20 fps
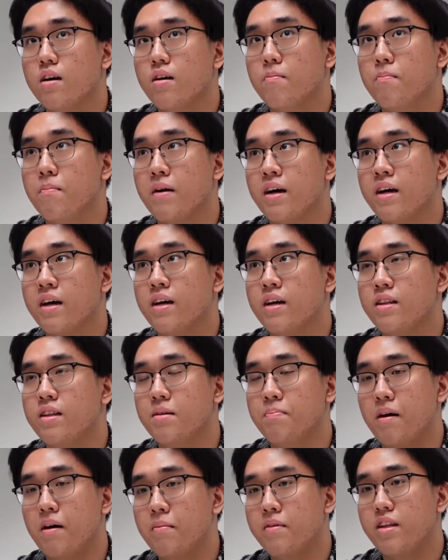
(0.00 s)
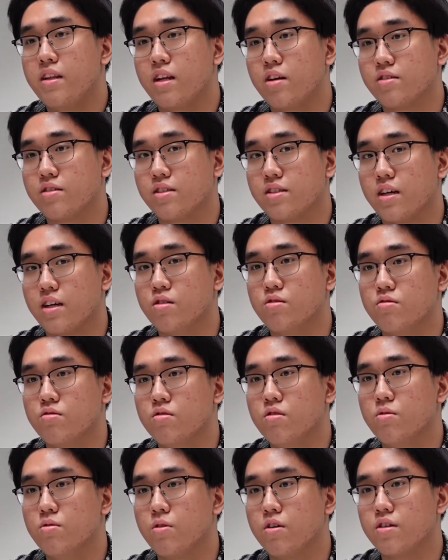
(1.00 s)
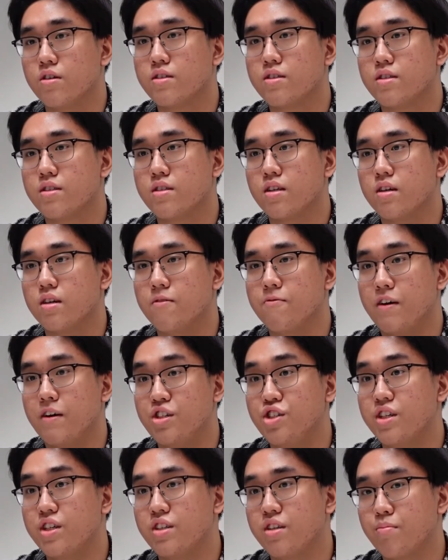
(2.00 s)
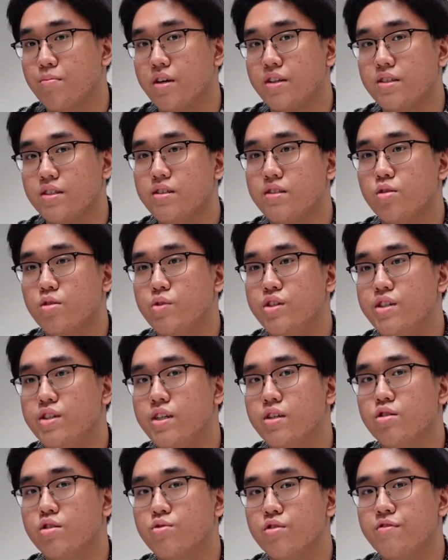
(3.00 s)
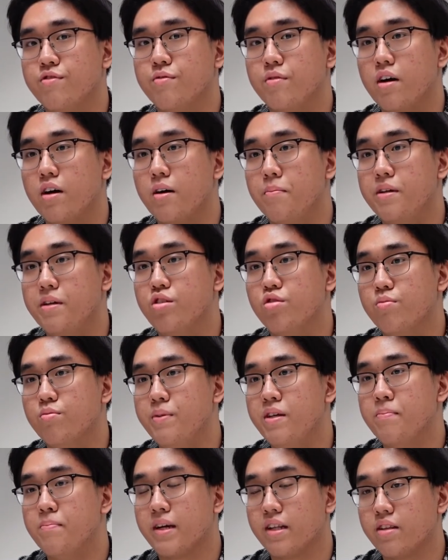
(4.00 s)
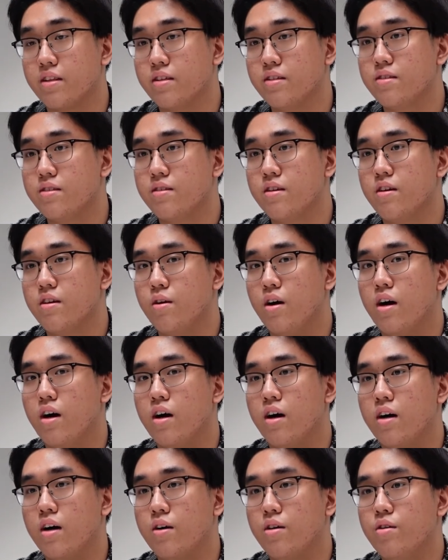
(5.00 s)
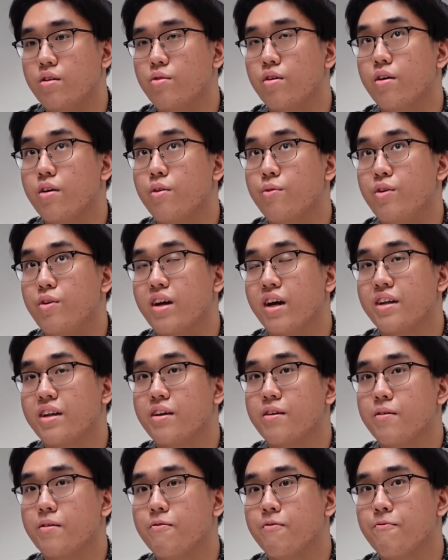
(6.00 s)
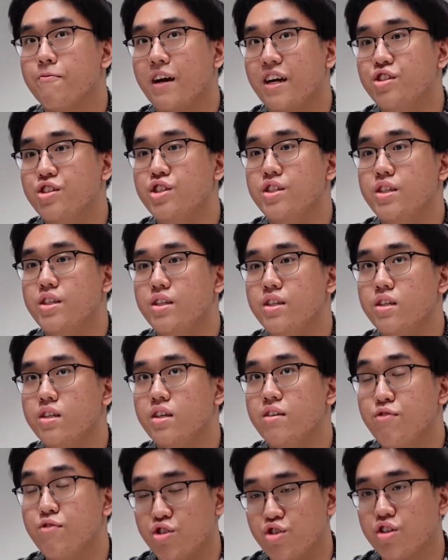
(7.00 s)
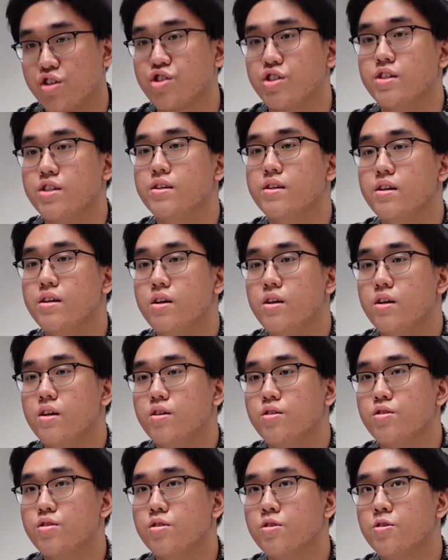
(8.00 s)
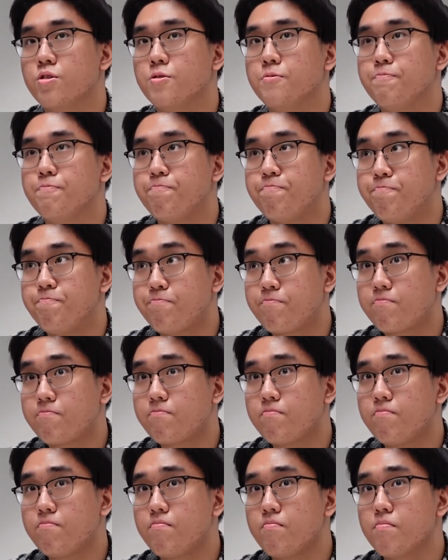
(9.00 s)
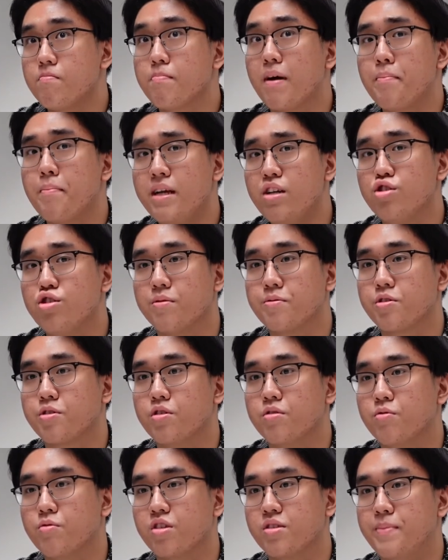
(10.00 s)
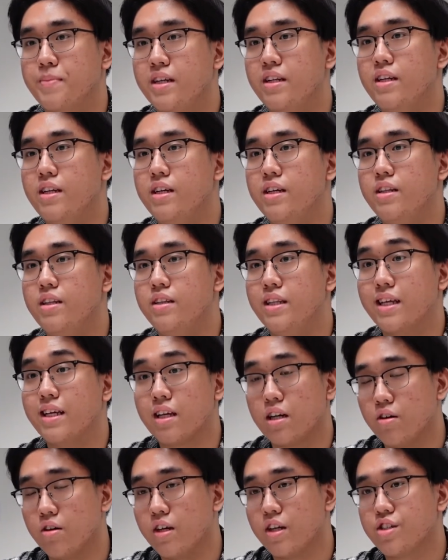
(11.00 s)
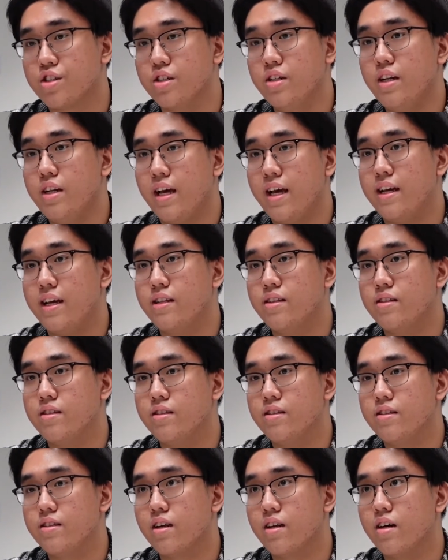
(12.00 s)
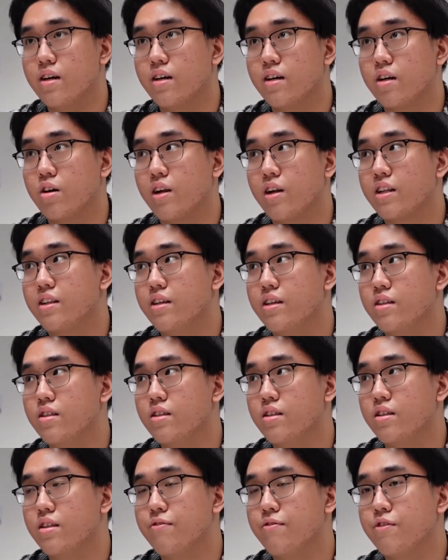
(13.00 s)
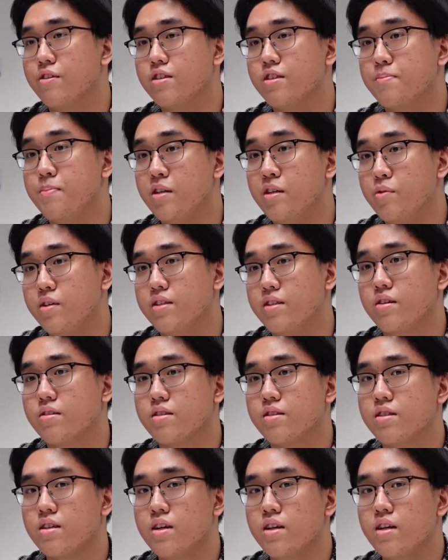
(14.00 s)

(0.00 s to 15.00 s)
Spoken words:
My department that I was assigned to was 5G Enterprises, which deals with B2B matters regarding 5G infrastructure. So my main job scope was mainly data collection and collecting the different speed results